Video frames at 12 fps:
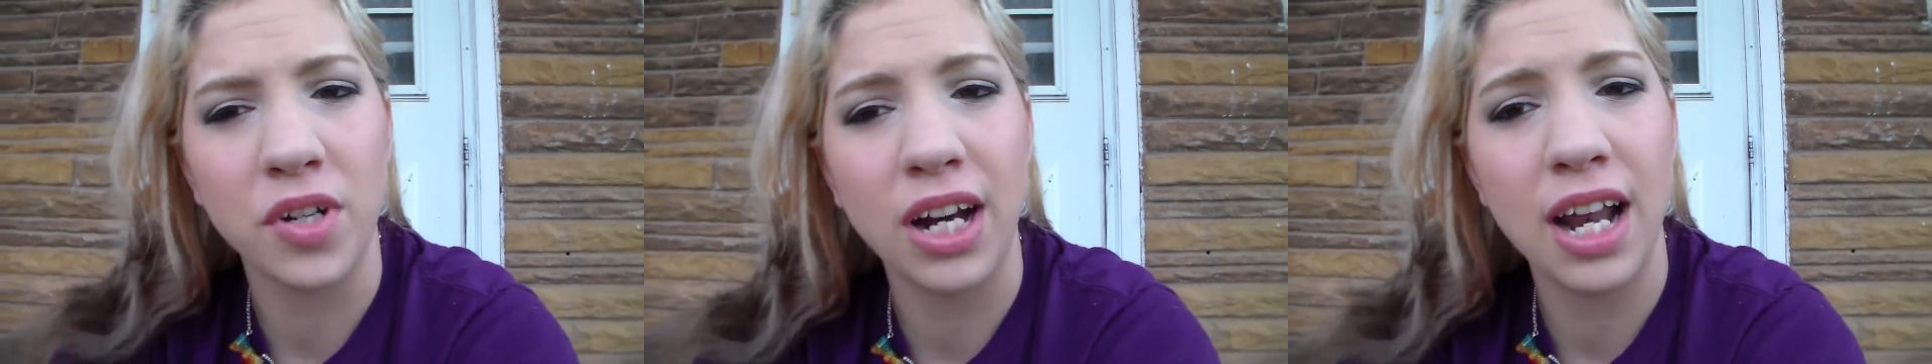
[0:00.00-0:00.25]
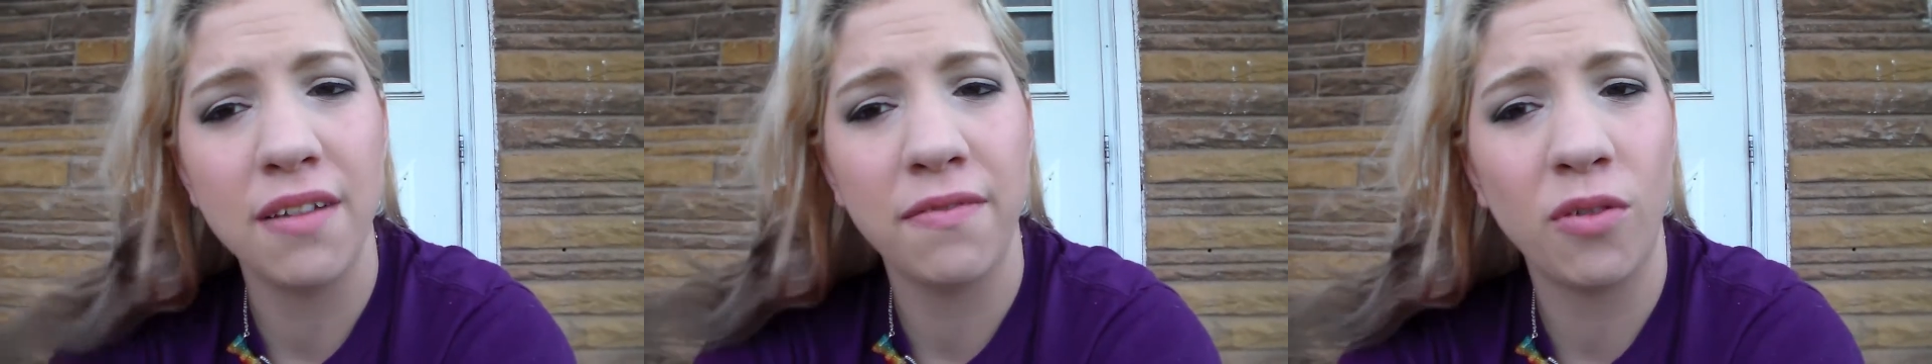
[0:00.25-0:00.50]

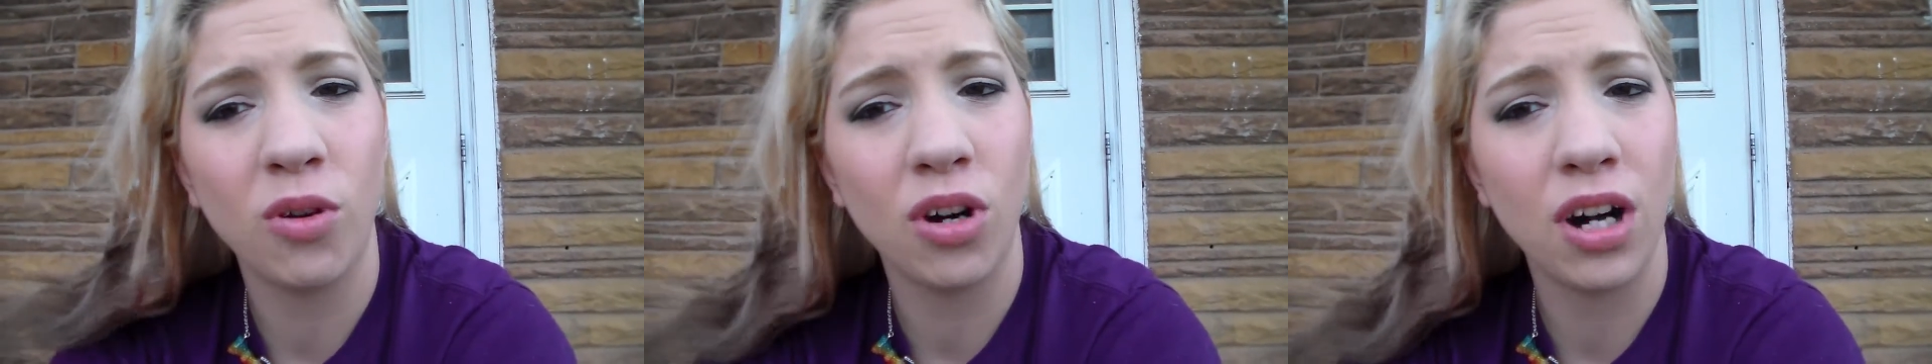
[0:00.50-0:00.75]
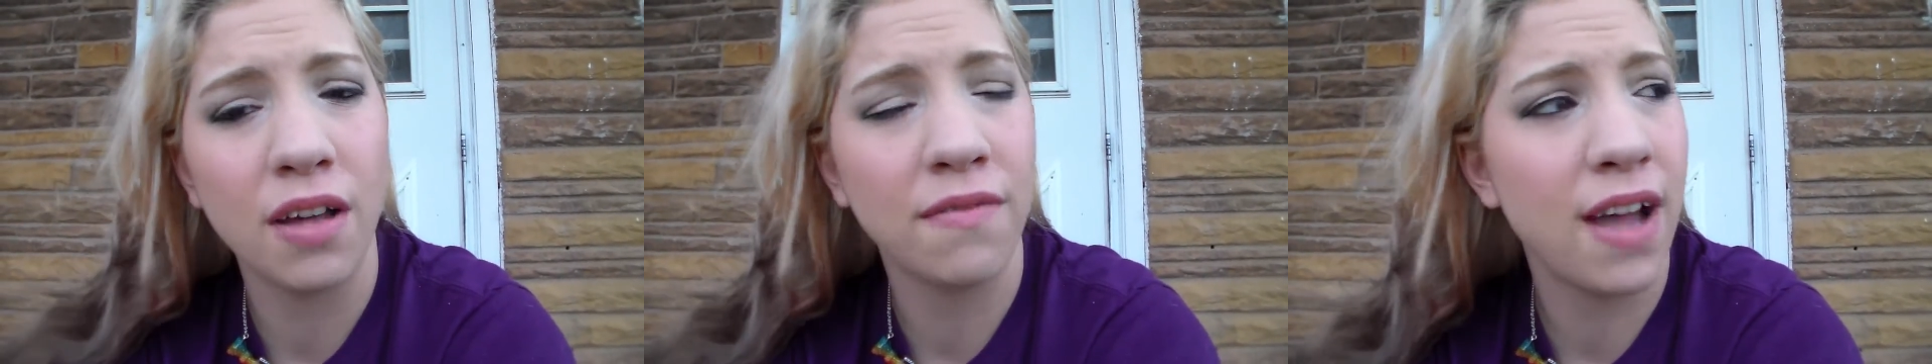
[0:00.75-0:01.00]
and
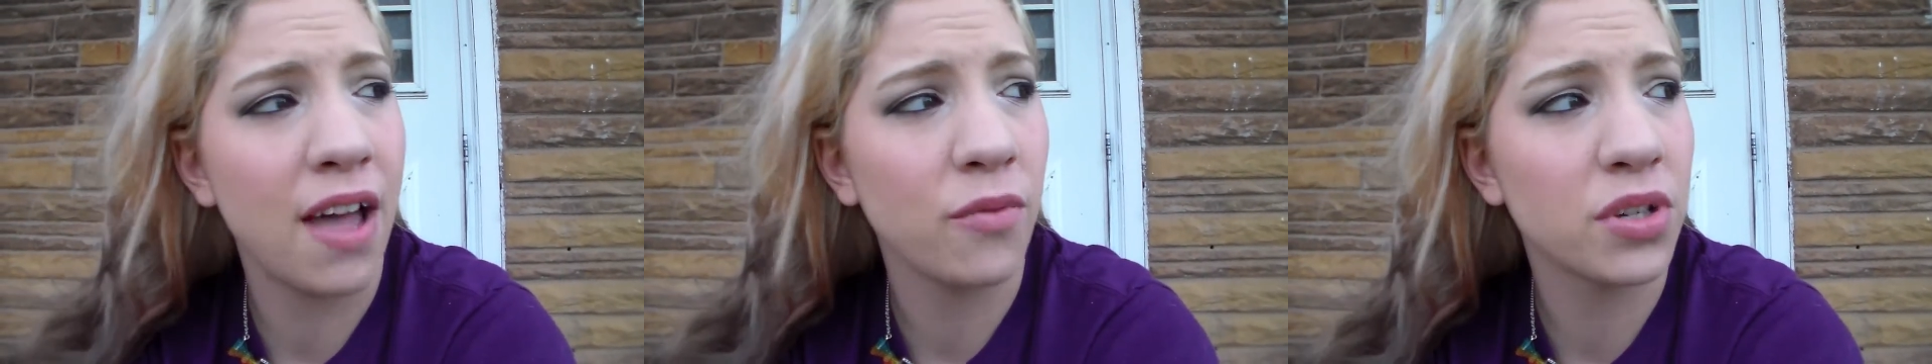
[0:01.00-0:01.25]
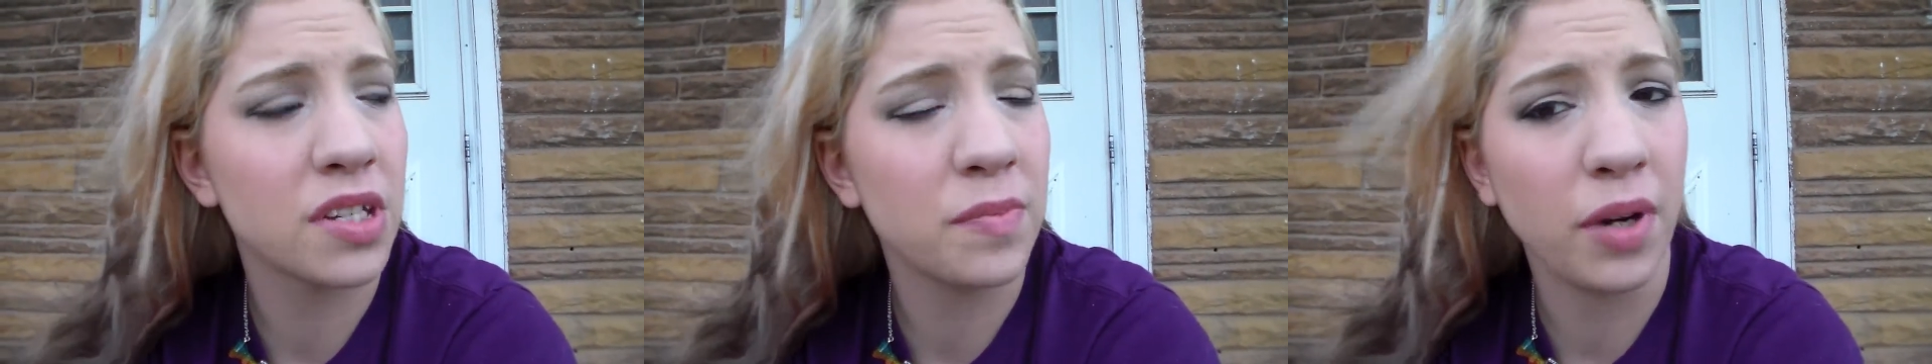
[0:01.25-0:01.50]
F5,
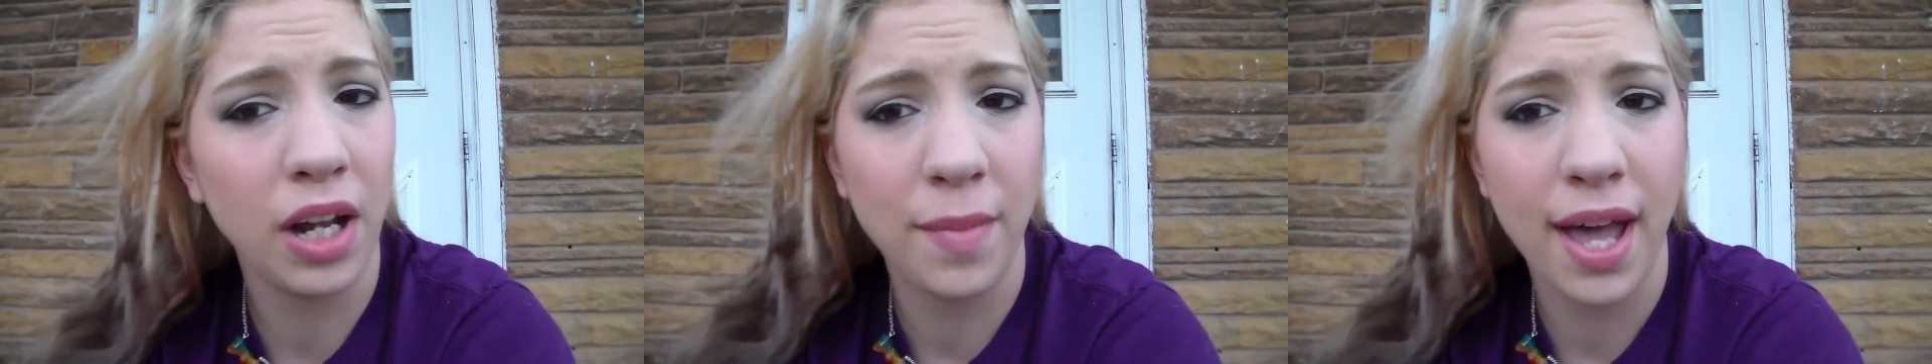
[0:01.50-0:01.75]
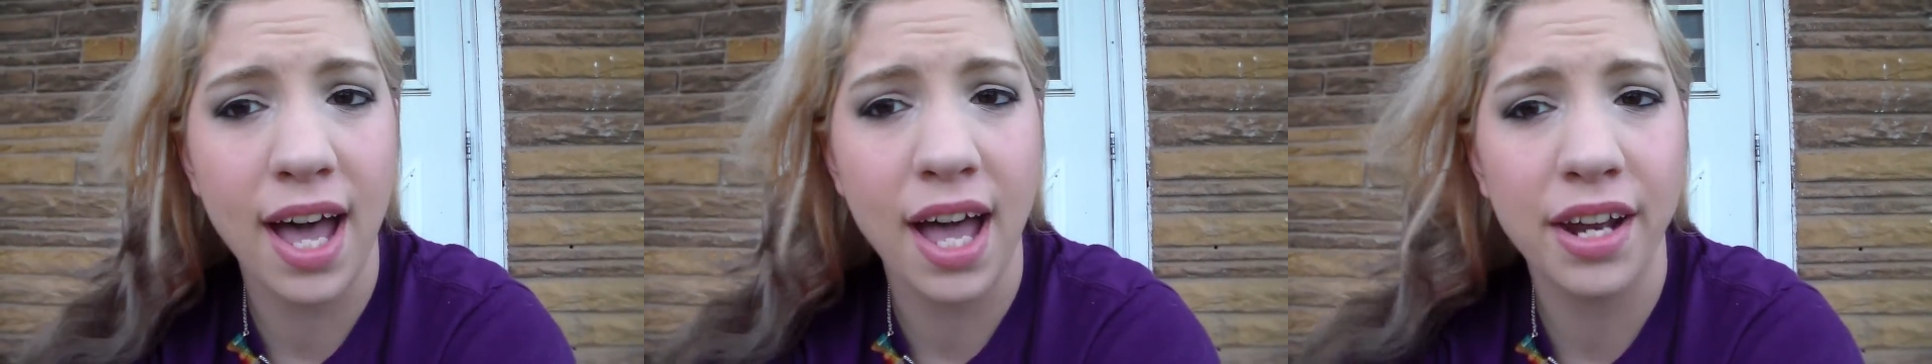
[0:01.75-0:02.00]
which is pretty
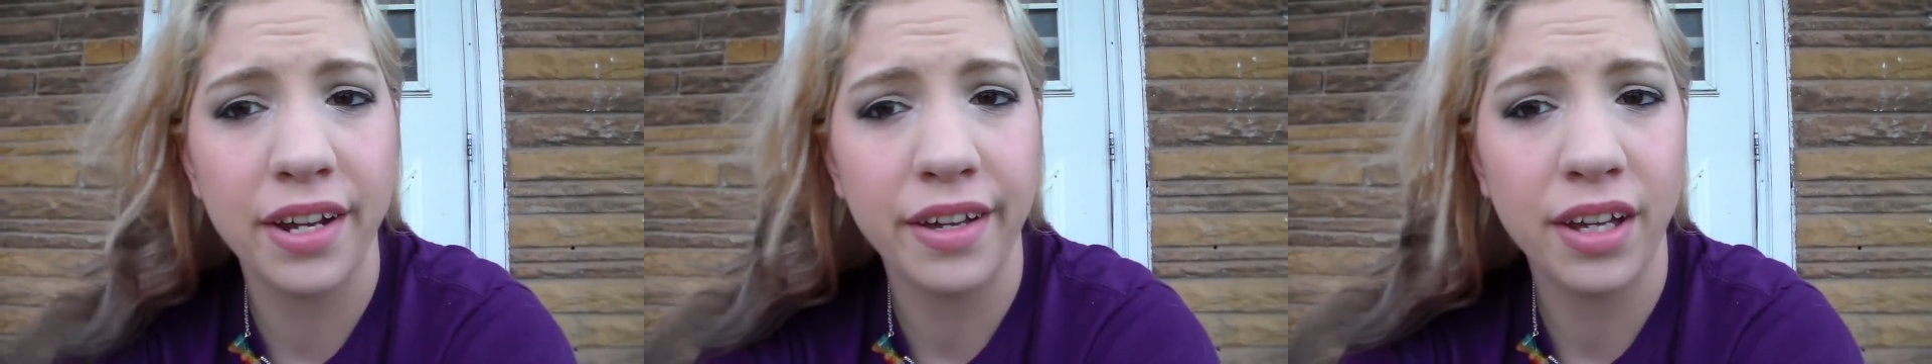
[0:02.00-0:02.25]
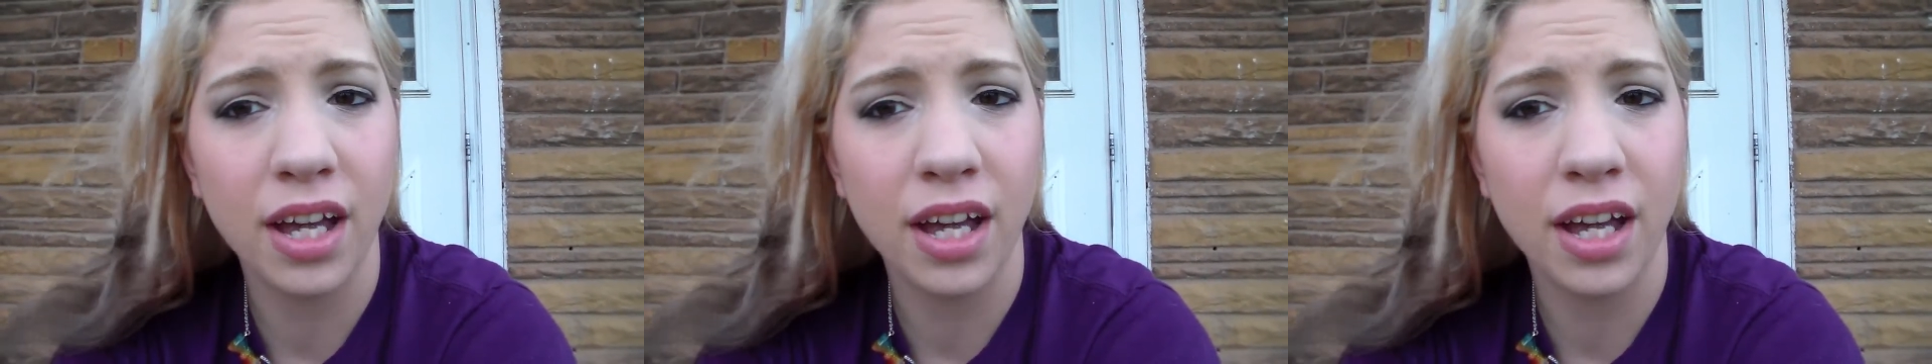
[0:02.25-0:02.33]
bad.